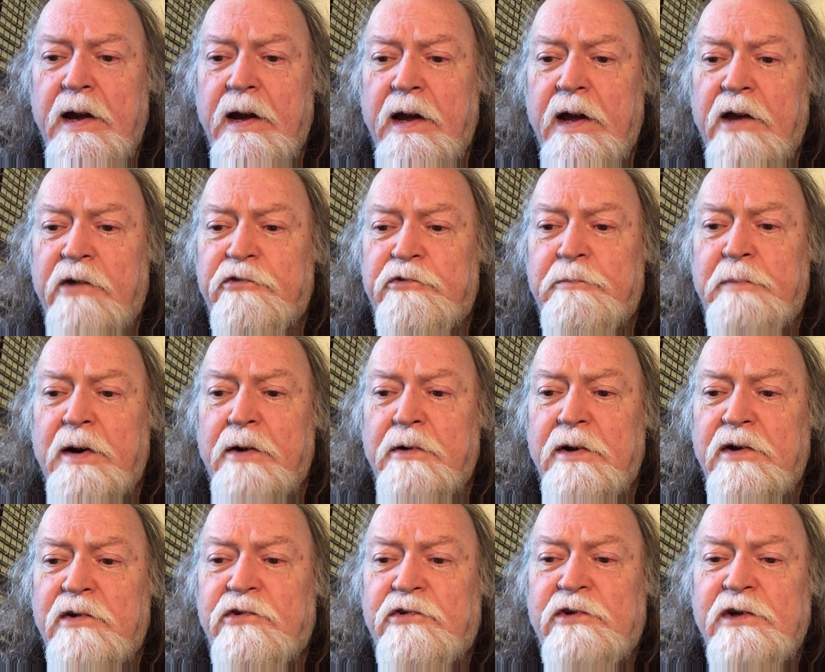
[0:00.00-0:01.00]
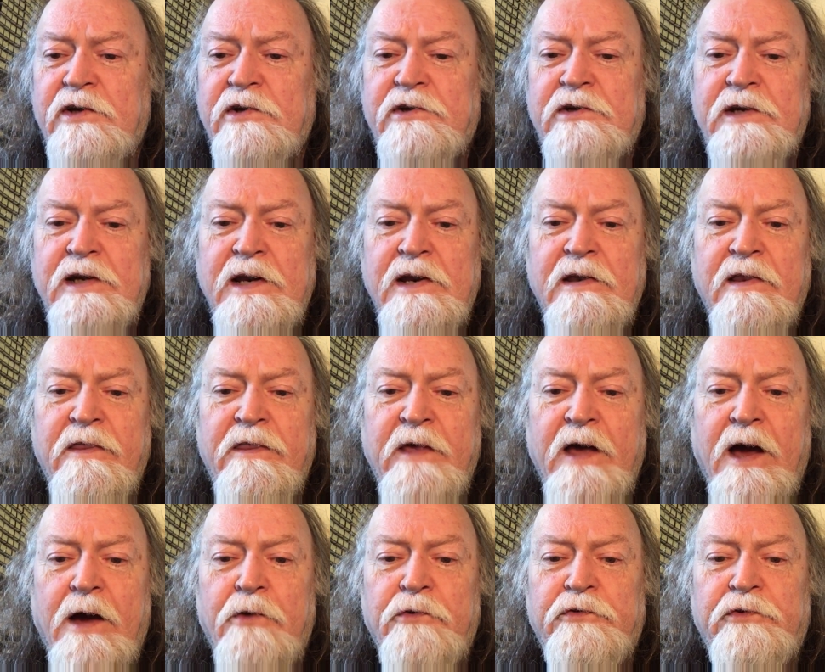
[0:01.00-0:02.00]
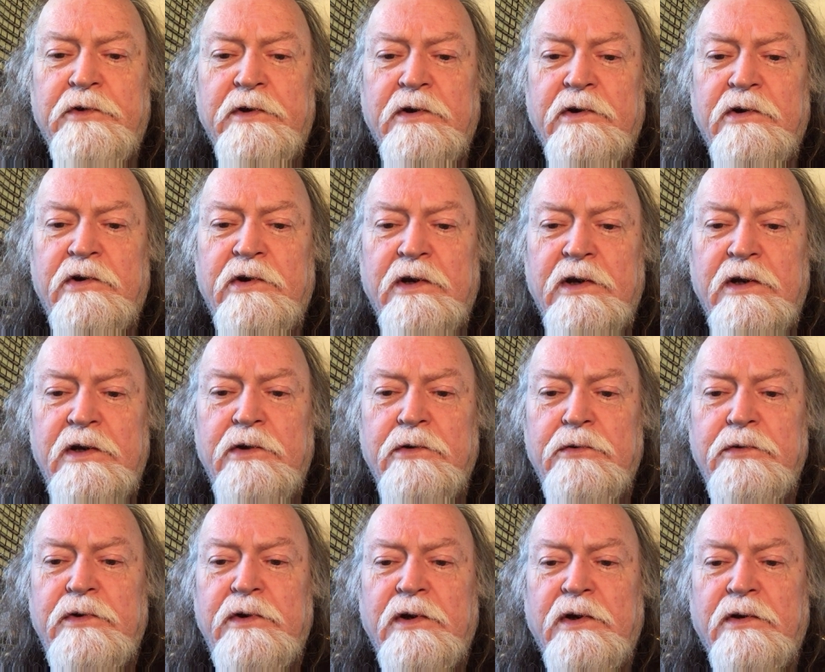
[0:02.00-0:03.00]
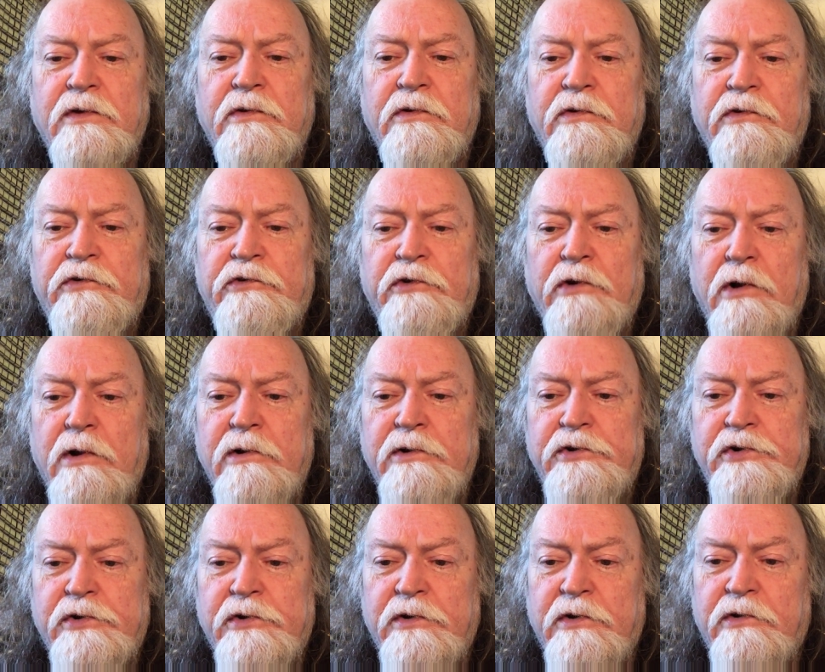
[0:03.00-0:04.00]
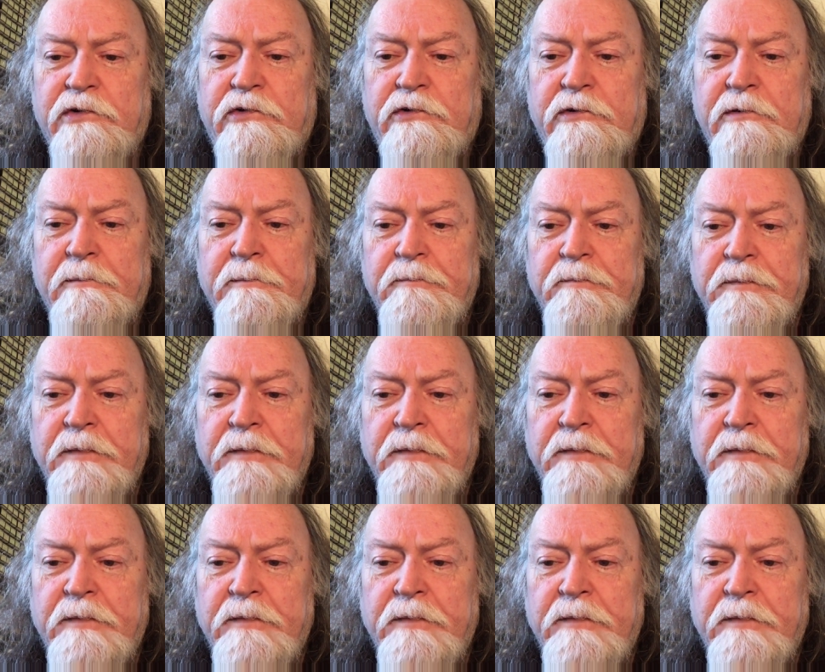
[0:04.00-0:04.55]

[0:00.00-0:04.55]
has buried 16,000 Union soldiers.